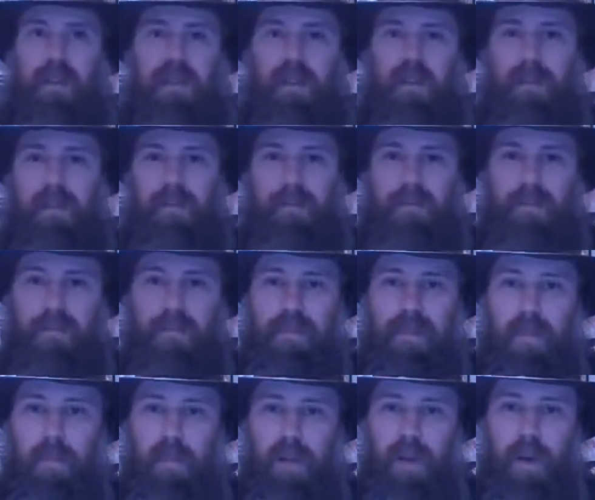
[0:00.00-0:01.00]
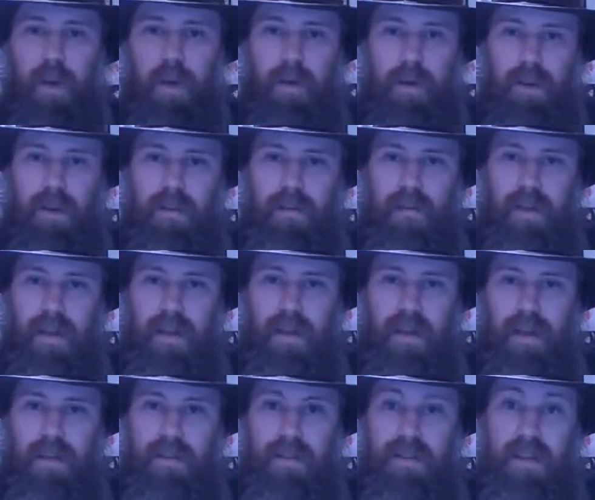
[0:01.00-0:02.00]
the blown
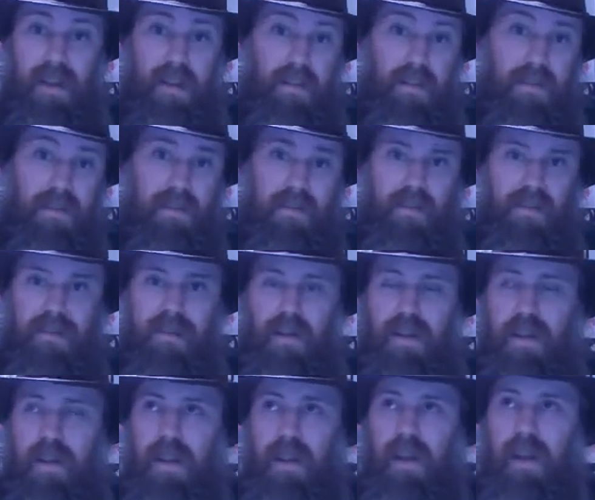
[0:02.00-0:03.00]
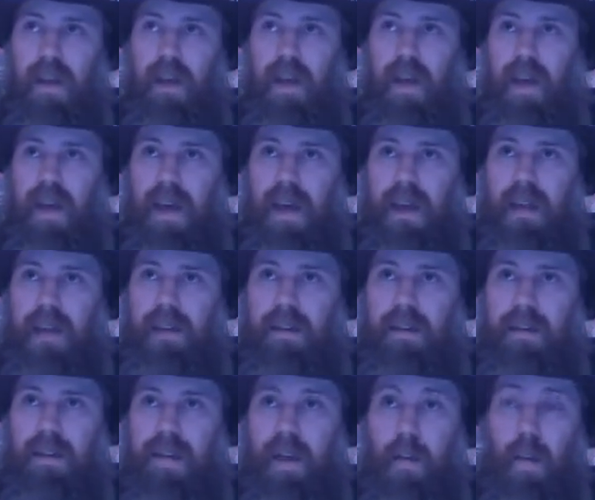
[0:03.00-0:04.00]
discs,
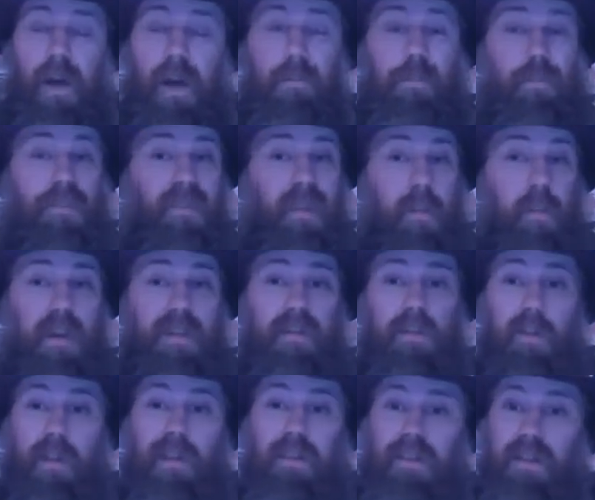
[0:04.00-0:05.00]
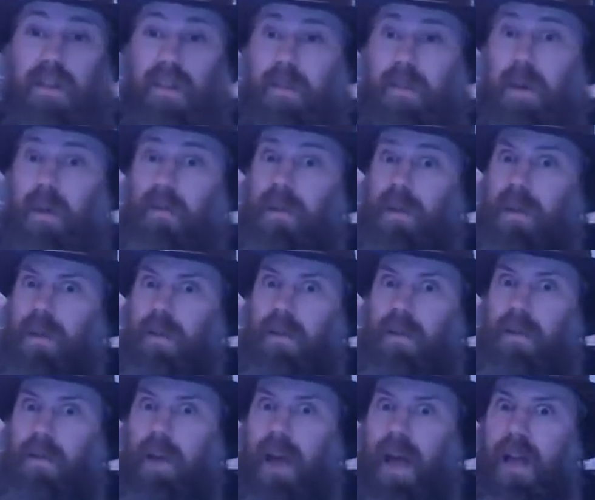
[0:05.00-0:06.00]
and well, for some reason you're listening to my video
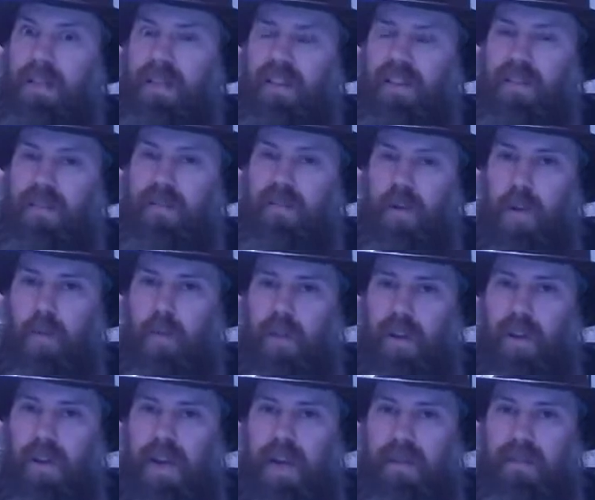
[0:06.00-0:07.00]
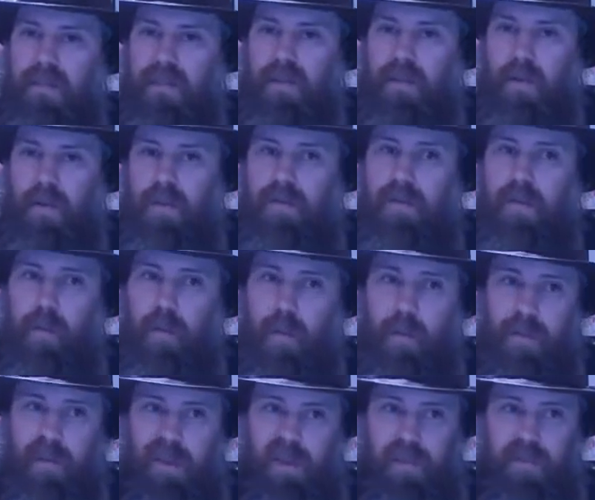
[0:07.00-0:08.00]
and you got this and don't realize that there is a
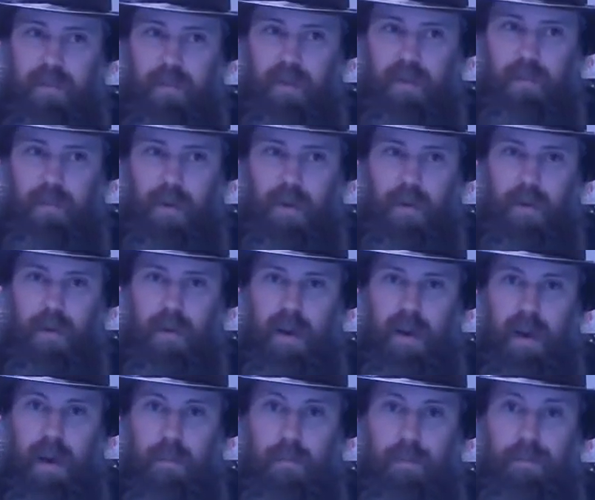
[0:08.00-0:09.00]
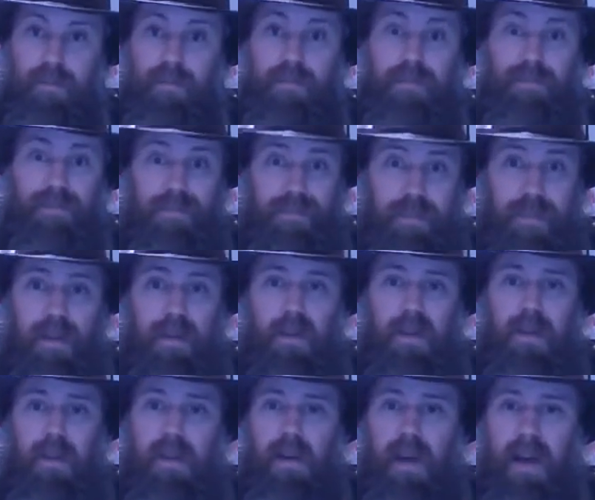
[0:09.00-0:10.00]
replacement program.
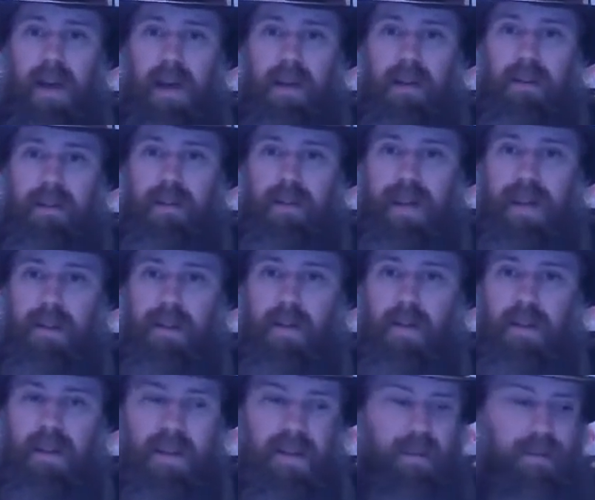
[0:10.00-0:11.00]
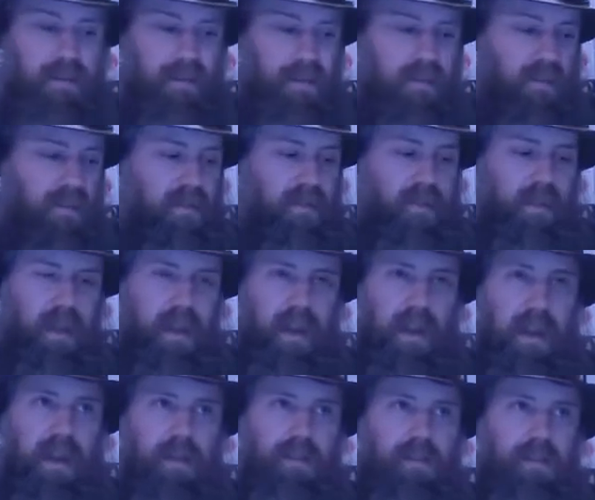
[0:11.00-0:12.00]
Get your discs.
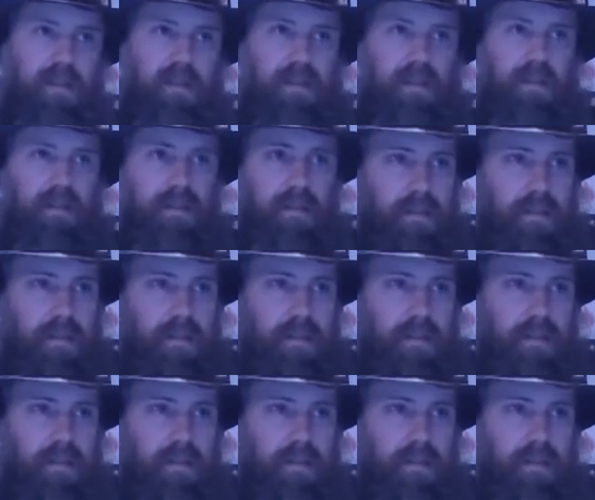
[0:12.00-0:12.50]
It's